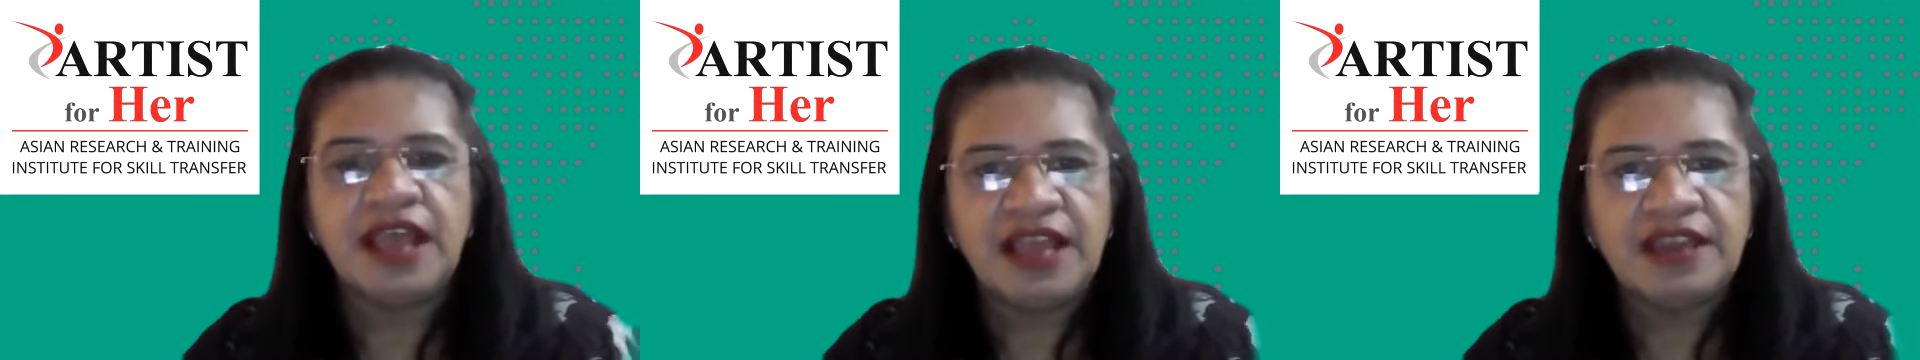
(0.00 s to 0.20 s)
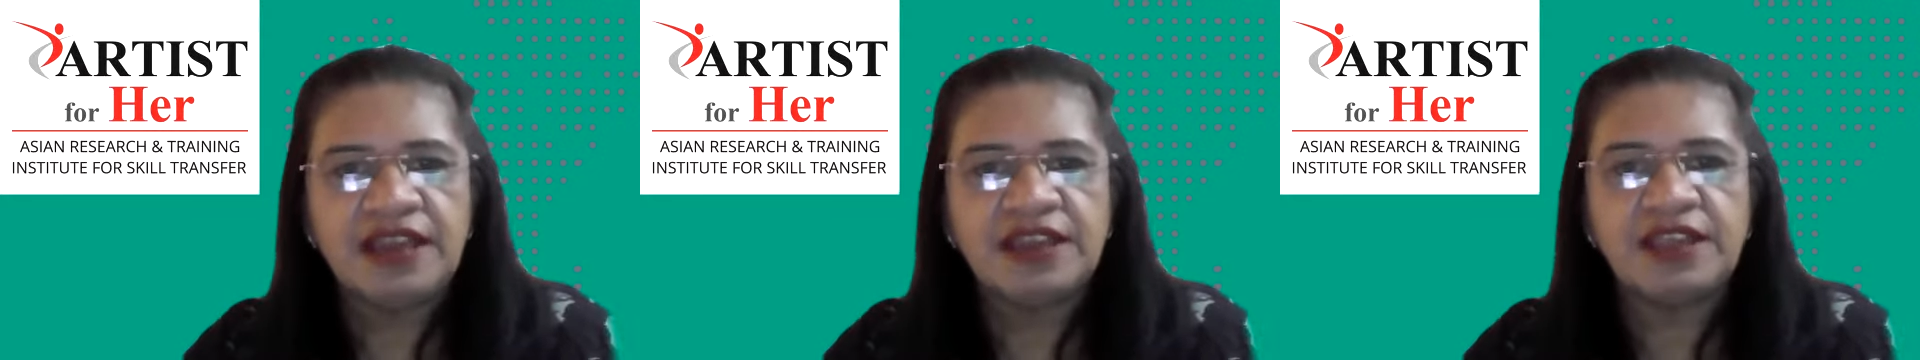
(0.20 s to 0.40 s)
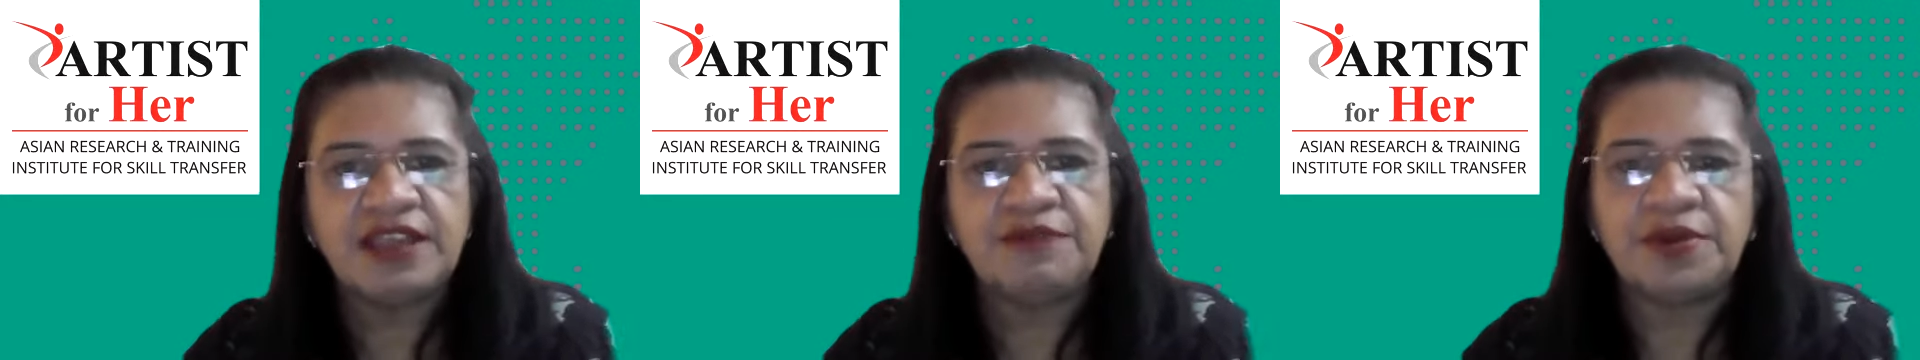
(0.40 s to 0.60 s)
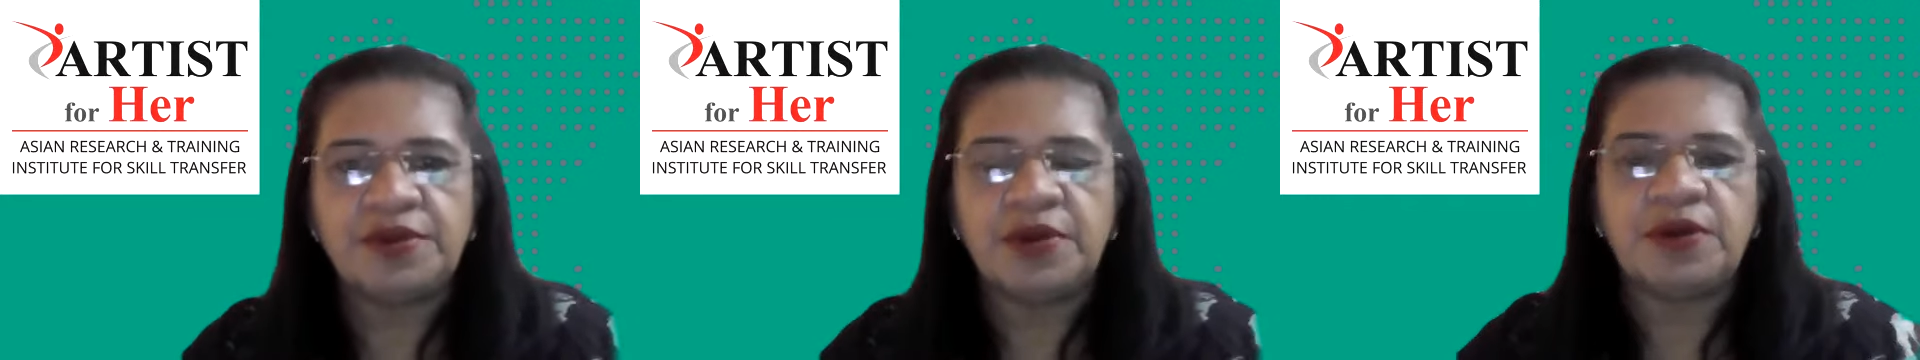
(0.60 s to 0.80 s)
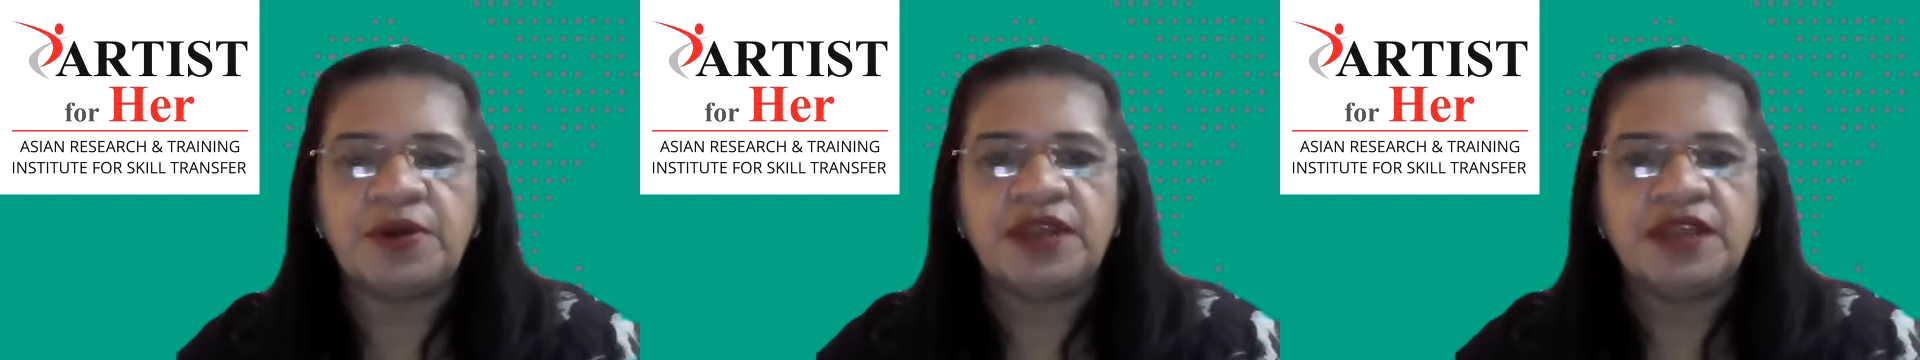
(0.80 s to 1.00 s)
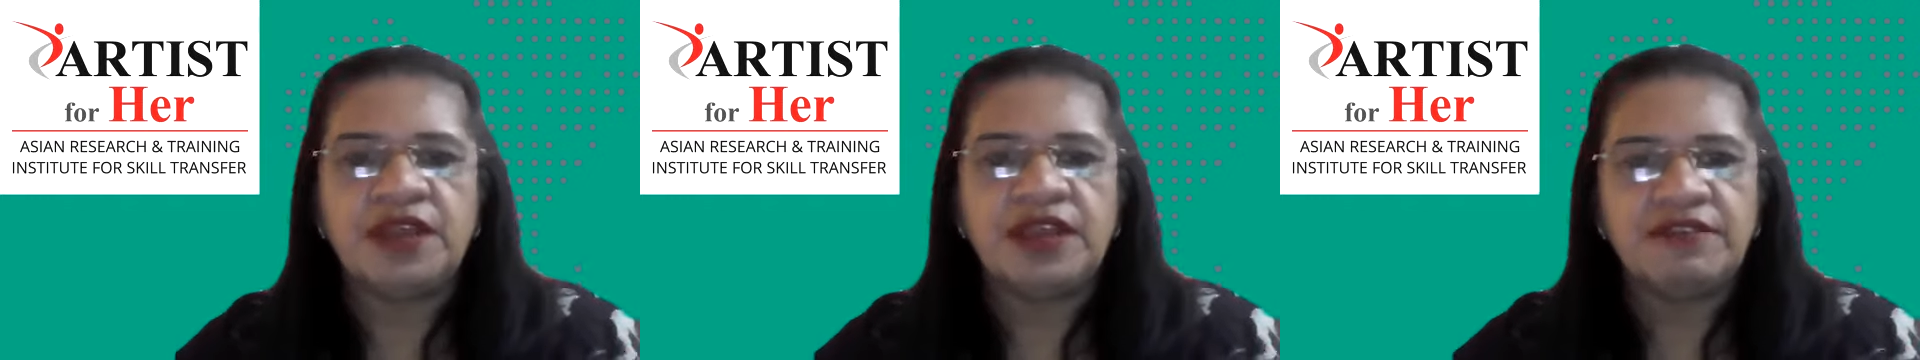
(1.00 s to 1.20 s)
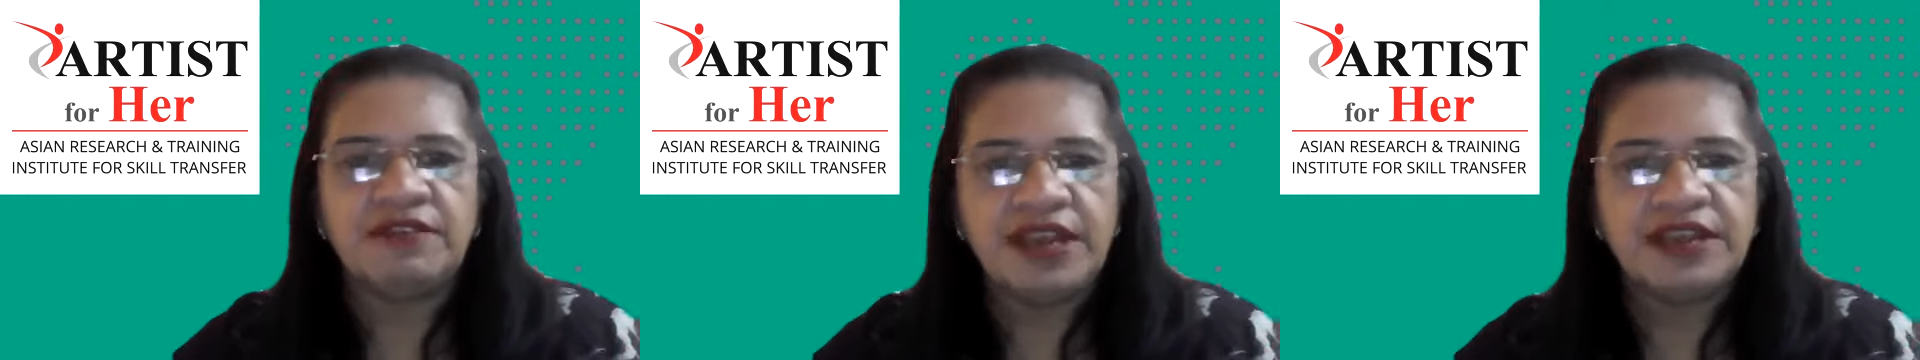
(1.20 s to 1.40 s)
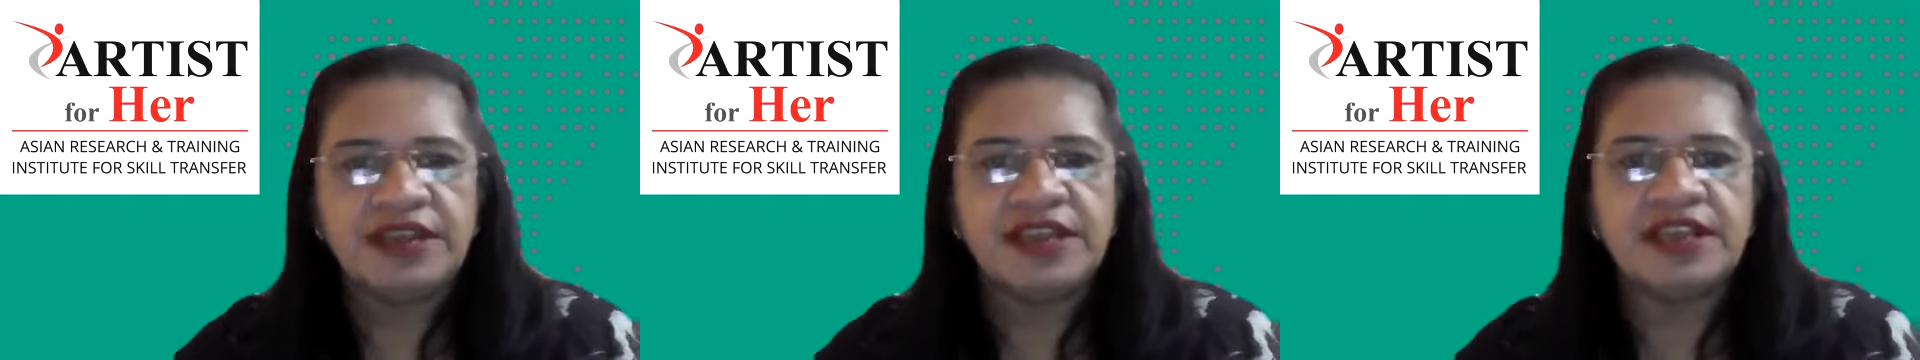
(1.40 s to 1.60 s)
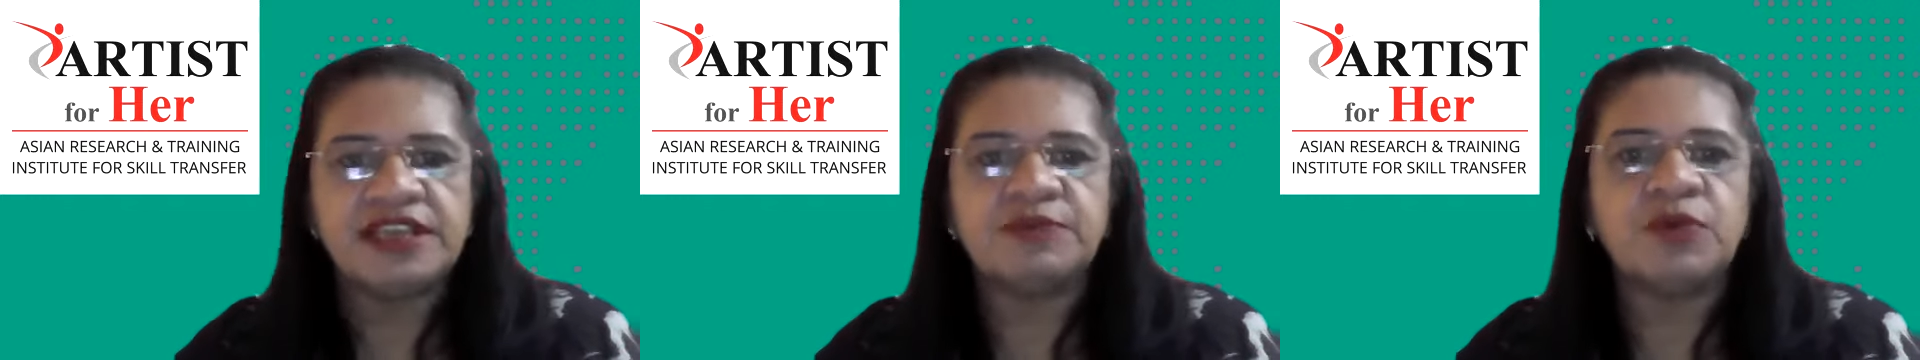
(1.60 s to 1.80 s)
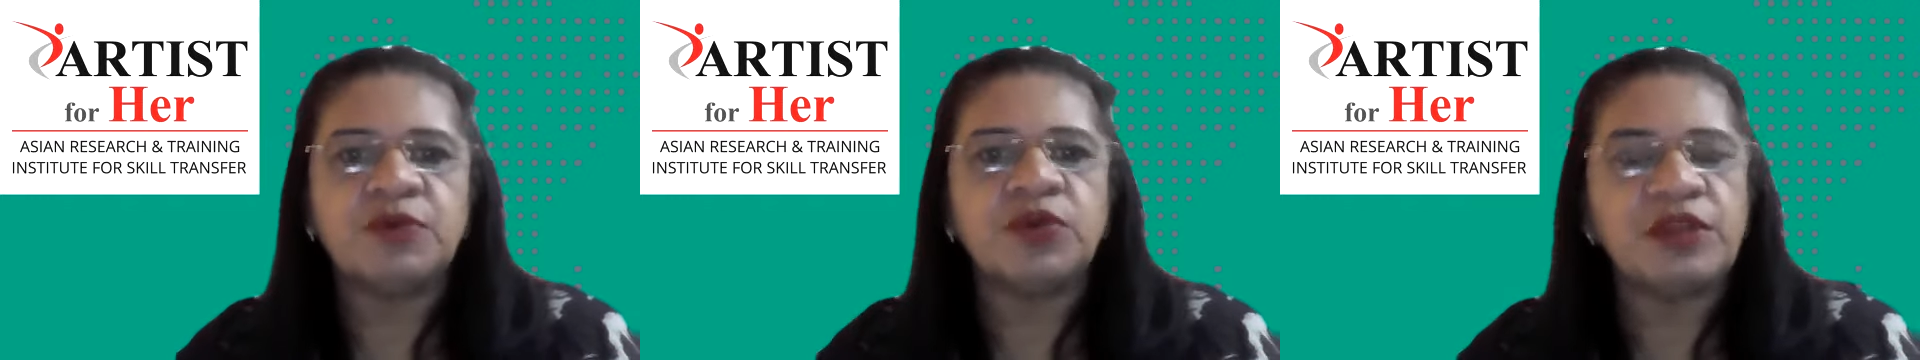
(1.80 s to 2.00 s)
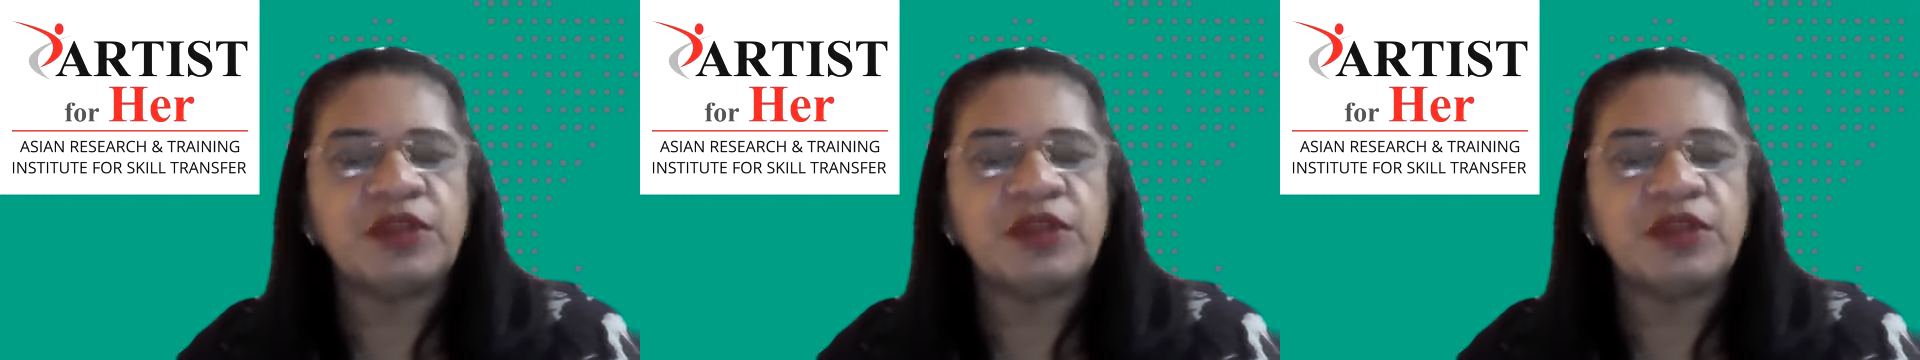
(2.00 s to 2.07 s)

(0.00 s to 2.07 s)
And if your reading is more